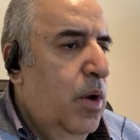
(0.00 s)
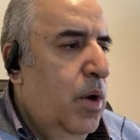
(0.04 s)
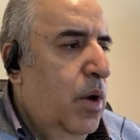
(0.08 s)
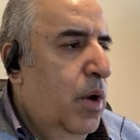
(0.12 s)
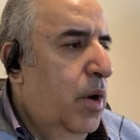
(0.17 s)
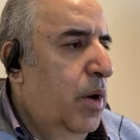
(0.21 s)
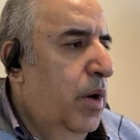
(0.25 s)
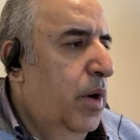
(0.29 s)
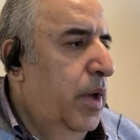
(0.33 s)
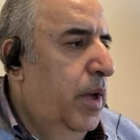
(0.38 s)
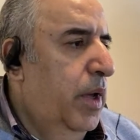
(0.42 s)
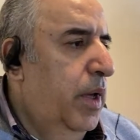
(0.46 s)

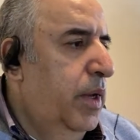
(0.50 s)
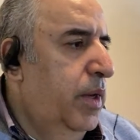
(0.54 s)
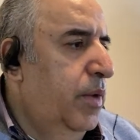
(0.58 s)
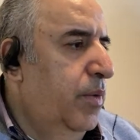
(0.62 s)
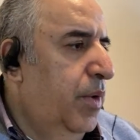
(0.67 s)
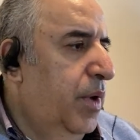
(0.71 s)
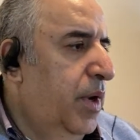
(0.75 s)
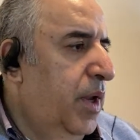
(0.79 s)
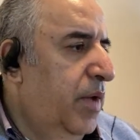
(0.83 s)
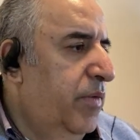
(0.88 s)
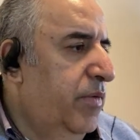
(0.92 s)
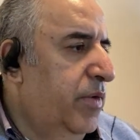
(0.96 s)
All right,
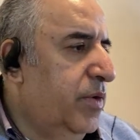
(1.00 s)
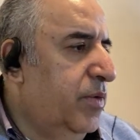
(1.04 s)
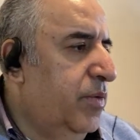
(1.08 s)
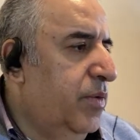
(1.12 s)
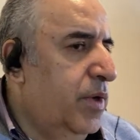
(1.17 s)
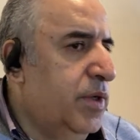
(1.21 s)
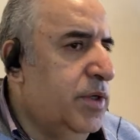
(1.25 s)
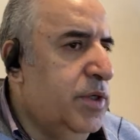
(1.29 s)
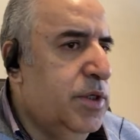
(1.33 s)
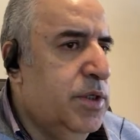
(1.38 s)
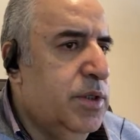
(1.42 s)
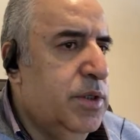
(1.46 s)
anyone have a
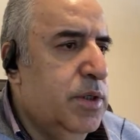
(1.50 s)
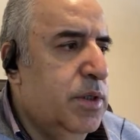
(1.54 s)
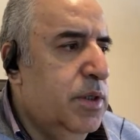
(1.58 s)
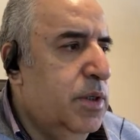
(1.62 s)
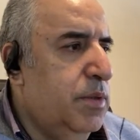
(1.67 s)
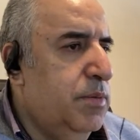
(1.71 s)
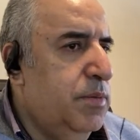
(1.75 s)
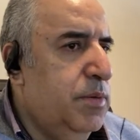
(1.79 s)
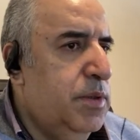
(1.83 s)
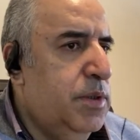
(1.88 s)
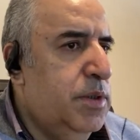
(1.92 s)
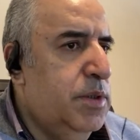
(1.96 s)
question?
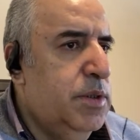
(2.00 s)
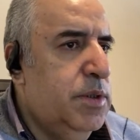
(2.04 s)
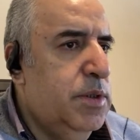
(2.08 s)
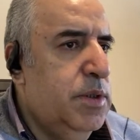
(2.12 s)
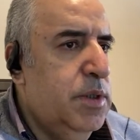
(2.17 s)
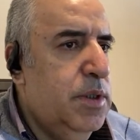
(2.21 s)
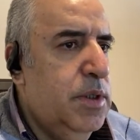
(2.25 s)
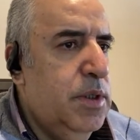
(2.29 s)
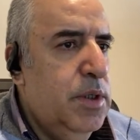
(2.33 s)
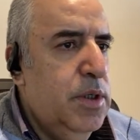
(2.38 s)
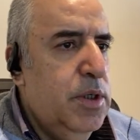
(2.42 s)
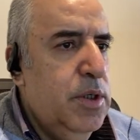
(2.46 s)
Let me
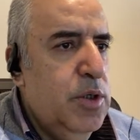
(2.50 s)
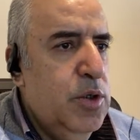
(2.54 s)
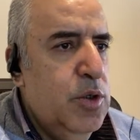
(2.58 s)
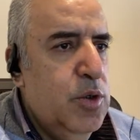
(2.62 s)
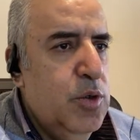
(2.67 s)
see.